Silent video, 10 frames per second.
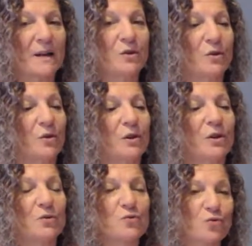you're going
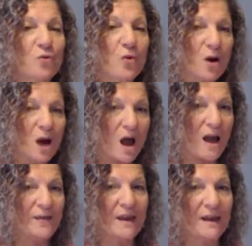to draw
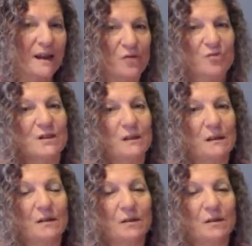on that energy.